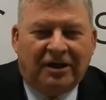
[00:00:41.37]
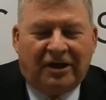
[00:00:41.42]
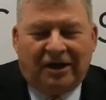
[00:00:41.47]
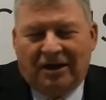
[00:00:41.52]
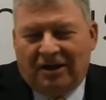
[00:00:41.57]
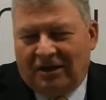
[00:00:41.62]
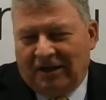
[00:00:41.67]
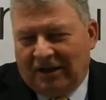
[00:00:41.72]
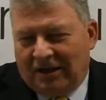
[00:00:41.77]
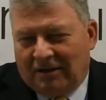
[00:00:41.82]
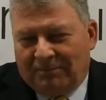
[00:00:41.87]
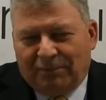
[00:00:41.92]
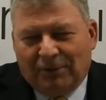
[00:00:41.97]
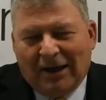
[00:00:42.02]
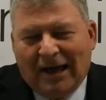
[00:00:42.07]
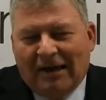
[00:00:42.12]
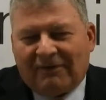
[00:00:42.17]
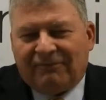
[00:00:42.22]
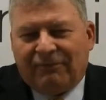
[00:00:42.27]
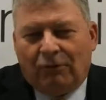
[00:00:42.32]
and a
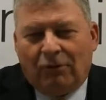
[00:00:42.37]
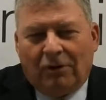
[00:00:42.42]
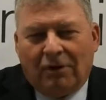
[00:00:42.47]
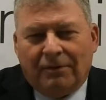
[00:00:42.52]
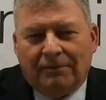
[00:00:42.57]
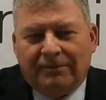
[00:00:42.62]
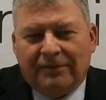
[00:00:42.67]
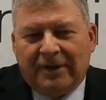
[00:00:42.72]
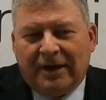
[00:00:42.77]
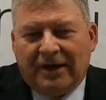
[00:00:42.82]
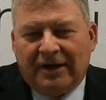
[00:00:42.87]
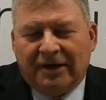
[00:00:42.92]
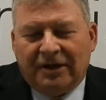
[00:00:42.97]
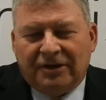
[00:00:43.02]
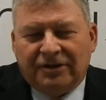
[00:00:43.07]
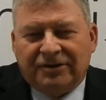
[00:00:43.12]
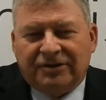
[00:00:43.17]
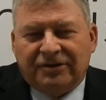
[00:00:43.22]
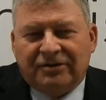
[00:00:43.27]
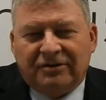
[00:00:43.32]
platform that
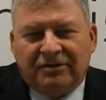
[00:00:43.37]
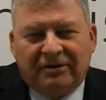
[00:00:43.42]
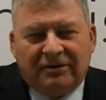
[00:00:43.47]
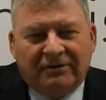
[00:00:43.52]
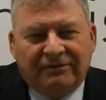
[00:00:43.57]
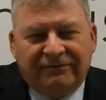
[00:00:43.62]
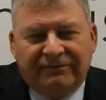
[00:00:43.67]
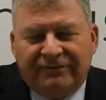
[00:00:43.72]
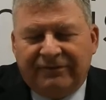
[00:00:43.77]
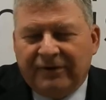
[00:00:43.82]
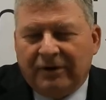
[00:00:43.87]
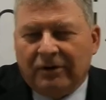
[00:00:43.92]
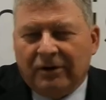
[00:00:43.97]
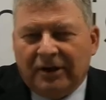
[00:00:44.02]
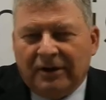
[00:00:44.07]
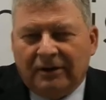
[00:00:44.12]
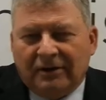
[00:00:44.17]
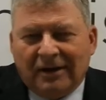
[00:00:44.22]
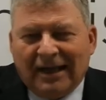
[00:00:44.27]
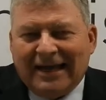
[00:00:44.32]
is the
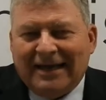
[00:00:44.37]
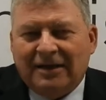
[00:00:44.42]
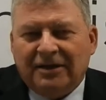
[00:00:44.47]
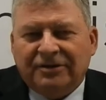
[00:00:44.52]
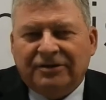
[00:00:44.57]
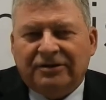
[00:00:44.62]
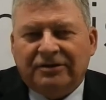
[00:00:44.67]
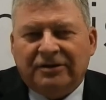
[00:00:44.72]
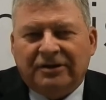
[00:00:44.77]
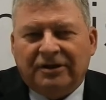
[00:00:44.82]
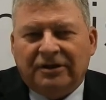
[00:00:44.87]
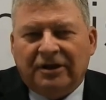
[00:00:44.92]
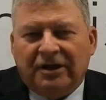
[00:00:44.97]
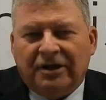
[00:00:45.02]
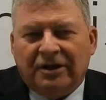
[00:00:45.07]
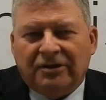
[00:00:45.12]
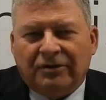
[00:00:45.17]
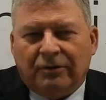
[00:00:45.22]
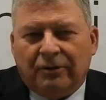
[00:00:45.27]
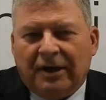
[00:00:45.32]
very latest
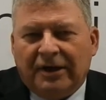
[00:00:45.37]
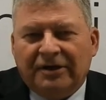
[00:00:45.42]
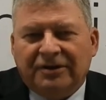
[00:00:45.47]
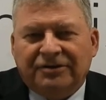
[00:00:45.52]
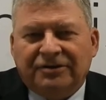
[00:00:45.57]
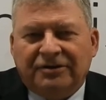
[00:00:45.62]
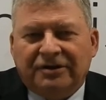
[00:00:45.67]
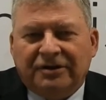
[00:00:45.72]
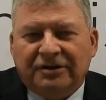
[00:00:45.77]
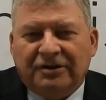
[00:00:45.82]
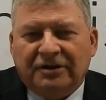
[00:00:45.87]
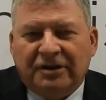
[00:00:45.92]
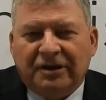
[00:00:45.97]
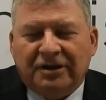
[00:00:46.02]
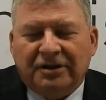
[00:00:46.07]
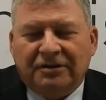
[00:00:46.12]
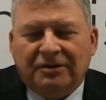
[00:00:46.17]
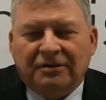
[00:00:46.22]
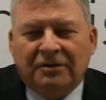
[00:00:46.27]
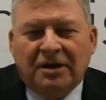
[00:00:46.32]
and greatest
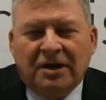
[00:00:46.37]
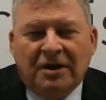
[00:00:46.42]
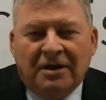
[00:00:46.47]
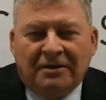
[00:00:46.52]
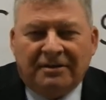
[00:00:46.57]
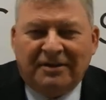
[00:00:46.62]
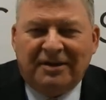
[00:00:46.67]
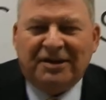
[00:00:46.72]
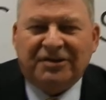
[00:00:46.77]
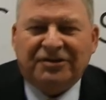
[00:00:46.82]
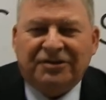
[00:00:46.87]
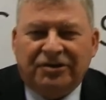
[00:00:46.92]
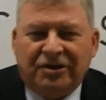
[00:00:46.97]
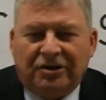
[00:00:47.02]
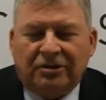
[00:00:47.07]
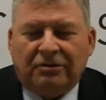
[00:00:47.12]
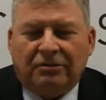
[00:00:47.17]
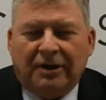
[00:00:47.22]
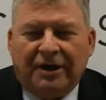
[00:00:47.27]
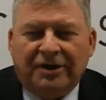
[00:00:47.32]
in this
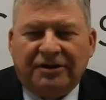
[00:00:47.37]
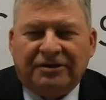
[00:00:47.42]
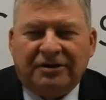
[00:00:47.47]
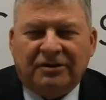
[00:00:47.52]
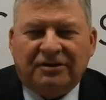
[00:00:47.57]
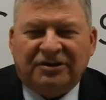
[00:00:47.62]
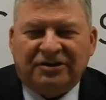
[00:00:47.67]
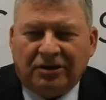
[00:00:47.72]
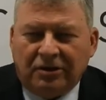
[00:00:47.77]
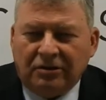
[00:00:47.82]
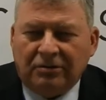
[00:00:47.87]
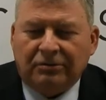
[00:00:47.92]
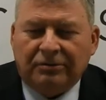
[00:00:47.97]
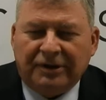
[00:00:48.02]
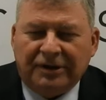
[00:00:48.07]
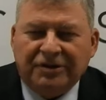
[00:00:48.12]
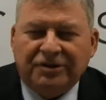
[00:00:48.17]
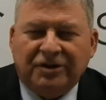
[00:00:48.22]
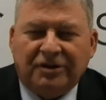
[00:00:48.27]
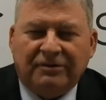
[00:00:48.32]
generation
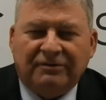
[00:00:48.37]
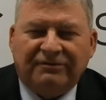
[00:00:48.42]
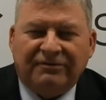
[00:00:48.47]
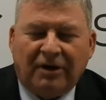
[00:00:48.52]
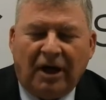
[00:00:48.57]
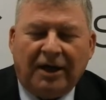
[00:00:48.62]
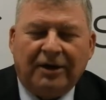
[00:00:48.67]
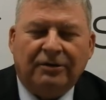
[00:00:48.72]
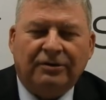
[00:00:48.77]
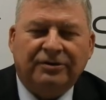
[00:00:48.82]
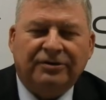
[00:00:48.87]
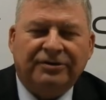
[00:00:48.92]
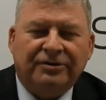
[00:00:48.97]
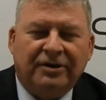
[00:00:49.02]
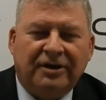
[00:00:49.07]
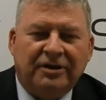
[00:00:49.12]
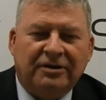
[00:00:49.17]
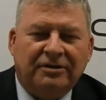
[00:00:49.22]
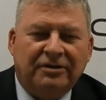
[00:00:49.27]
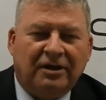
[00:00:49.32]
single-engine fighters
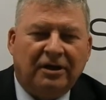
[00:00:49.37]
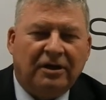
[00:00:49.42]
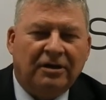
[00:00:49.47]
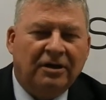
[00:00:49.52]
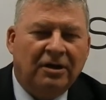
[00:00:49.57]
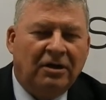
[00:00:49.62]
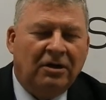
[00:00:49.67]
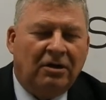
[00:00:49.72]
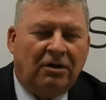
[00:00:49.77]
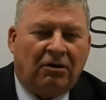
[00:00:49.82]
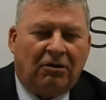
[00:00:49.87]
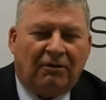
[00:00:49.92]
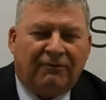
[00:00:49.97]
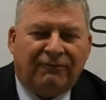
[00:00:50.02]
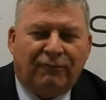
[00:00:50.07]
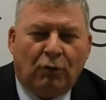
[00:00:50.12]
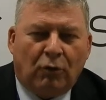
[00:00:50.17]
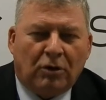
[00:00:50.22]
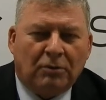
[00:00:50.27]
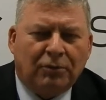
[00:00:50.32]
that are
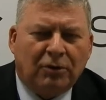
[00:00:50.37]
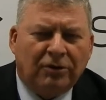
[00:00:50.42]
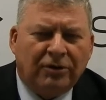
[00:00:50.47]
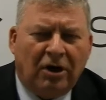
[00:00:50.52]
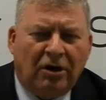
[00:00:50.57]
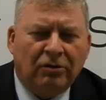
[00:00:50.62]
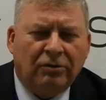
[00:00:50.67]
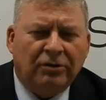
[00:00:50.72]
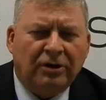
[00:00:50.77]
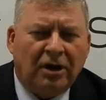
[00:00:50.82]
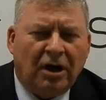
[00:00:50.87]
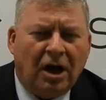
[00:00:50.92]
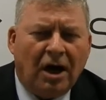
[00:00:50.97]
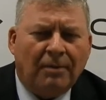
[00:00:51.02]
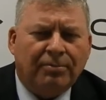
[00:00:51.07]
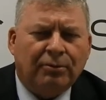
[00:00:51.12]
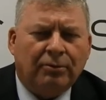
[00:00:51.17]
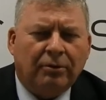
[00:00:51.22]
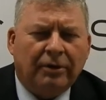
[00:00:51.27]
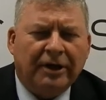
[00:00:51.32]
affordable to own and
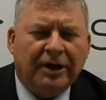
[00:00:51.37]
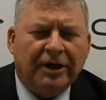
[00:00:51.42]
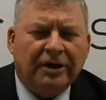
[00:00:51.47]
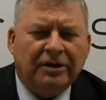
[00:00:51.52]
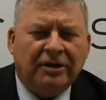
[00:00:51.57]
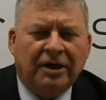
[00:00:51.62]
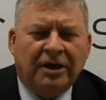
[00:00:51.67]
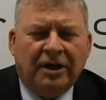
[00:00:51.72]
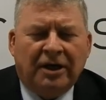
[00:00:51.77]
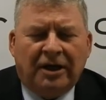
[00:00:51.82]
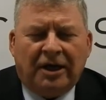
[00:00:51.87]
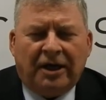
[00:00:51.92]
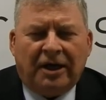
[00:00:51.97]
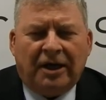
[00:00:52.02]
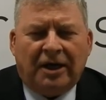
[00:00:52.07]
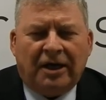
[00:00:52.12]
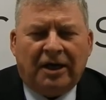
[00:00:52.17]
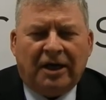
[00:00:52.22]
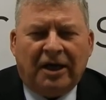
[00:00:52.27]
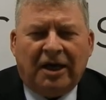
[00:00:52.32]
operate,
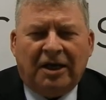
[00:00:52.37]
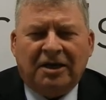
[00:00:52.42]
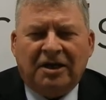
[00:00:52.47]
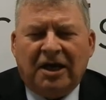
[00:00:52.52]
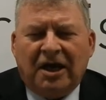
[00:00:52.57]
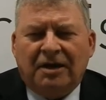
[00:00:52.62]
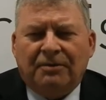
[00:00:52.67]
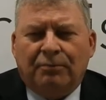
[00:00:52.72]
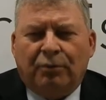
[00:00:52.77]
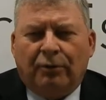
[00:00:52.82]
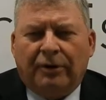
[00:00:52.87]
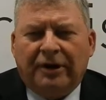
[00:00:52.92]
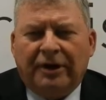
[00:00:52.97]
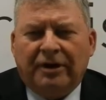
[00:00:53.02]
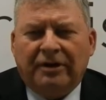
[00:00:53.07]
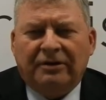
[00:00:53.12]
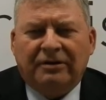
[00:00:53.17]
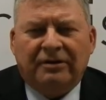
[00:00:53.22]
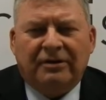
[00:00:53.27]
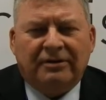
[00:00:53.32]
and yet
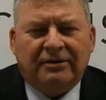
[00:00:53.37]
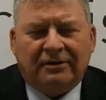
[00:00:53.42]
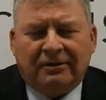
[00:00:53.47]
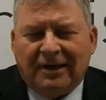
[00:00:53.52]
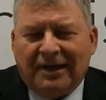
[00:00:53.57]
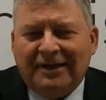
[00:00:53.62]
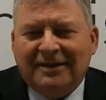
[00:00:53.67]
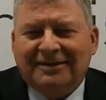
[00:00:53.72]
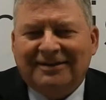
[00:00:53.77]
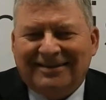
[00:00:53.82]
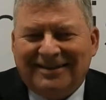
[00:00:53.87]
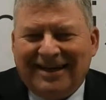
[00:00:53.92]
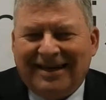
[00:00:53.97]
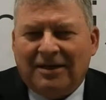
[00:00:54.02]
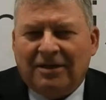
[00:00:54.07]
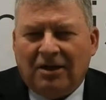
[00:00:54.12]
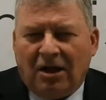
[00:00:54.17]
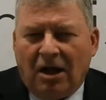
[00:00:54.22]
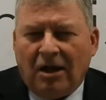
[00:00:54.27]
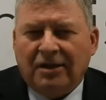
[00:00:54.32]
bring the latest
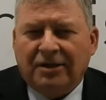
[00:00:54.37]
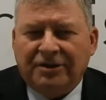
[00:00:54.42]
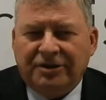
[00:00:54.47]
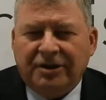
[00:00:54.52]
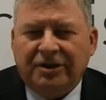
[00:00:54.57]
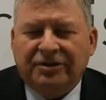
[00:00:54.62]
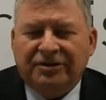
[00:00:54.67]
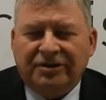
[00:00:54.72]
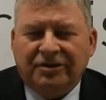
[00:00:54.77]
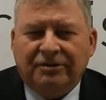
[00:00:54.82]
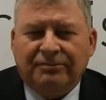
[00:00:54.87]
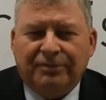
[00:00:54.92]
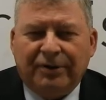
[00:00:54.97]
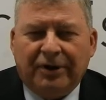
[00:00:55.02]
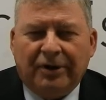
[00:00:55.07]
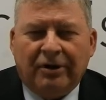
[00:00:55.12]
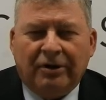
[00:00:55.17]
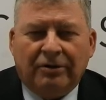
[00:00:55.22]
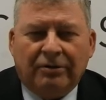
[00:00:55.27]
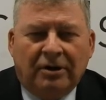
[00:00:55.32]
technologies to
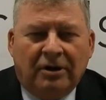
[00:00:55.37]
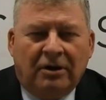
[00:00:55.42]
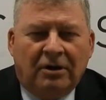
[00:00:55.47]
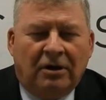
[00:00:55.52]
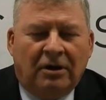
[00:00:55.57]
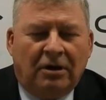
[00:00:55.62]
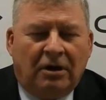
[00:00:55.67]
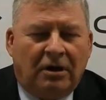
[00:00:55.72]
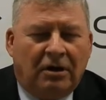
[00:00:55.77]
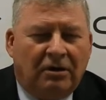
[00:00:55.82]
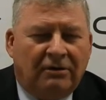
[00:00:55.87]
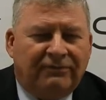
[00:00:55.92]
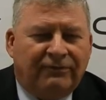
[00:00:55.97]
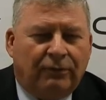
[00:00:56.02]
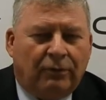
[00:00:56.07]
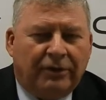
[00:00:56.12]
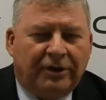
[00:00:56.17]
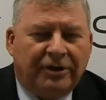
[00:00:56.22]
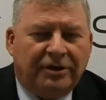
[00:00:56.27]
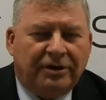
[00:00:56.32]
bear
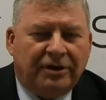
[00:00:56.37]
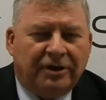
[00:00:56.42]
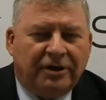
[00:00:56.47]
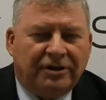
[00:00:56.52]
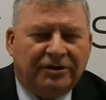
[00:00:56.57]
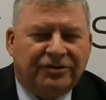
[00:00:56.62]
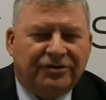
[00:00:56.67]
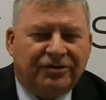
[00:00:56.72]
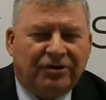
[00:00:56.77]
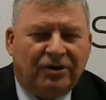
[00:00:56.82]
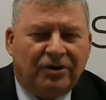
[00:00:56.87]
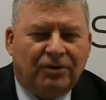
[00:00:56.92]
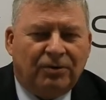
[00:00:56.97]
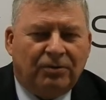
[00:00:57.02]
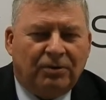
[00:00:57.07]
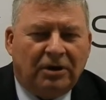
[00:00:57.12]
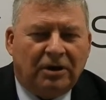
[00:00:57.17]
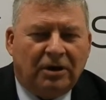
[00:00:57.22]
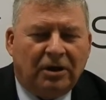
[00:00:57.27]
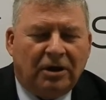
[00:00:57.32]
for India.
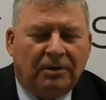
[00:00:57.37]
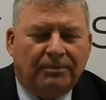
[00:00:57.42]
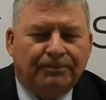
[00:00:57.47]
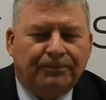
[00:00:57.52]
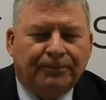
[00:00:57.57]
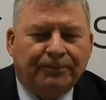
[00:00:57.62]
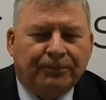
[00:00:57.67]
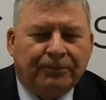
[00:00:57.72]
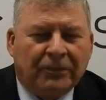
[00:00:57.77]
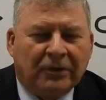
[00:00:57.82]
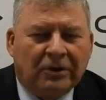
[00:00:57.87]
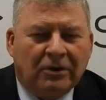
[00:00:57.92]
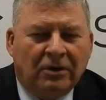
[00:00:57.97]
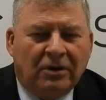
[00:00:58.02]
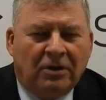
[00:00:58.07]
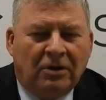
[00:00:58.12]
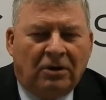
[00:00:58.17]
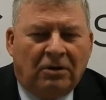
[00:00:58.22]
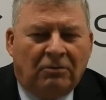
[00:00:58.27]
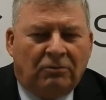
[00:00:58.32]
So
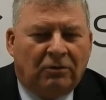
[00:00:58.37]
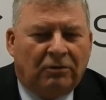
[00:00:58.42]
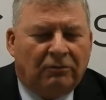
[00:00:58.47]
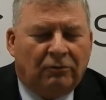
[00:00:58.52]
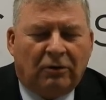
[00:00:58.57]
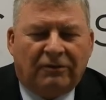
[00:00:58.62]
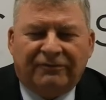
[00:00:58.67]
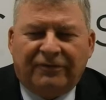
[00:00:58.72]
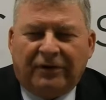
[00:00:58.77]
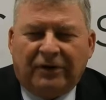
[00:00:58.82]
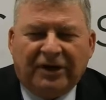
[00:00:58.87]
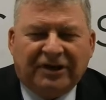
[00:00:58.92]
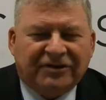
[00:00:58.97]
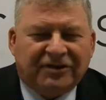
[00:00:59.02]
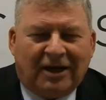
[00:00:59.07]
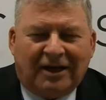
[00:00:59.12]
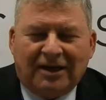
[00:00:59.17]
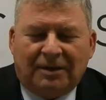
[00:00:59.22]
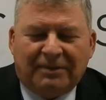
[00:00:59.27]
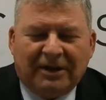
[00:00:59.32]
we're very
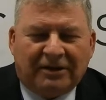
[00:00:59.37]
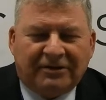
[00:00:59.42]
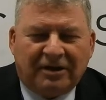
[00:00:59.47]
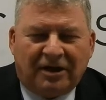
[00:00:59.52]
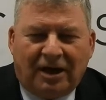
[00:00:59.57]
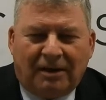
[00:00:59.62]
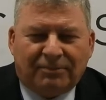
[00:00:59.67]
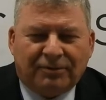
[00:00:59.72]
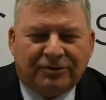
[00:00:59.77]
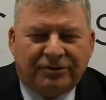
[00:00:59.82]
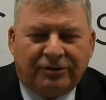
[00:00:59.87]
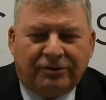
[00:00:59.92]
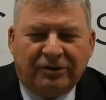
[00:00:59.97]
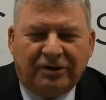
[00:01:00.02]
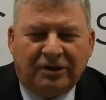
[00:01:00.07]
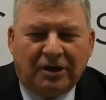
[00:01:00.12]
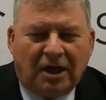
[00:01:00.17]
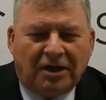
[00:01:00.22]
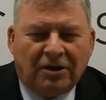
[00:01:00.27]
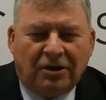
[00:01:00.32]
excited about the
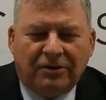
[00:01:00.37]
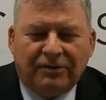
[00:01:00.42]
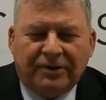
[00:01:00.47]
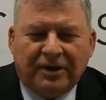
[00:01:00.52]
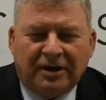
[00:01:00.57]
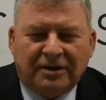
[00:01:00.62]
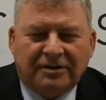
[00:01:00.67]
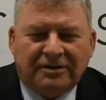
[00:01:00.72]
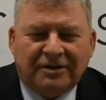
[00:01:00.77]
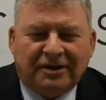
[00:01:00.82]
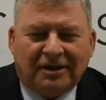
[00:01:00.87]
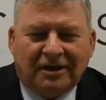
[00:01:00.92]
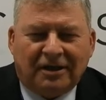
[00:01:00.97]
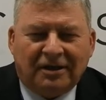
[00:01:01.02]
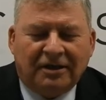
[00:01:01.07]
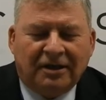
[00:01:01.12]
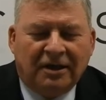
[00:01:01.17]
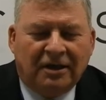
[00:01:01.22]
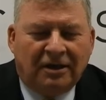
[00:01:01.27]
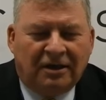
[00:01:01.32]
opportunity. I know
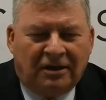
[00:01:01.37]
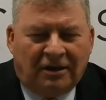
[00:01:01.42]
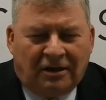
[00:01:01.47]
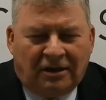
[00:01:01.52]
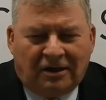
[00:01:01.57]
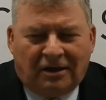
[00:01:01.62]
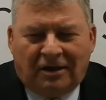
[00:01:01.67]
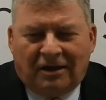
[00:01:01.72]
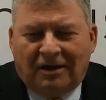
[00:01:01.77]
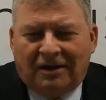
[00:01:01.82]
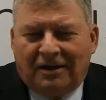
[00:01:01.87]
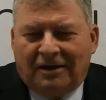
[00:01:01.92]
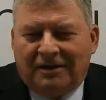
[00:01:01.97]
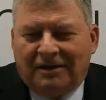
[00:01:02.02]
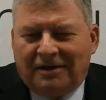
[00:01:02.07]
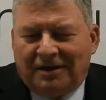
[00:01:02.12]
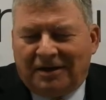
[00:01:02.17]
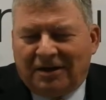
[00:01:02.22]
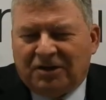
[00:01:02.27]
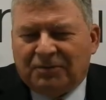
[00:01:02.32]
that
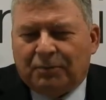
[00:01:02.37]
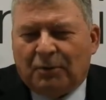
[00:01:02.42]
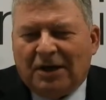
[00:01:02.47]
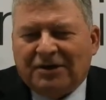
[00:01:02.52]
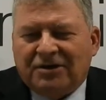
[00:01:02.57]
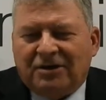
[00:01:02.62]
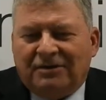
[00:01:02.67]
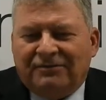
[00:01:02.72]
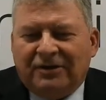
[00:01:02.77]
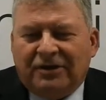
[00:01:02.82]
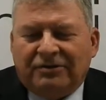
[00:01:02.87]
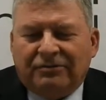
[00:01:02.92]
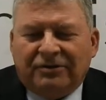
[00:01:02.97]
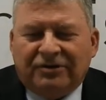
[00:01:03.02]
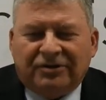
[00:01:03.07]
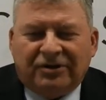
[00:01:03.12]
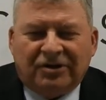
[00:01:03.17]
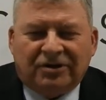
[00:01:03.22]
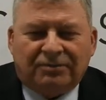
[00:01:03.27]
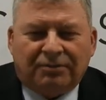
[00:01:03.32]
an expression of
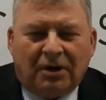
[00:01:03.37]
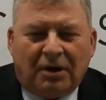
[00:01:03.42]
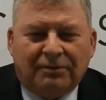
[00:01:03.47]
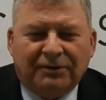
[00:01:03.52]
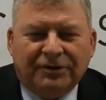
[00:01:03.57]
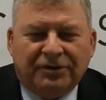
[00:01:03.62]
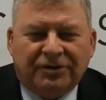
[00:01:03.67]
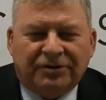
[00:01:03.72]
interest is probably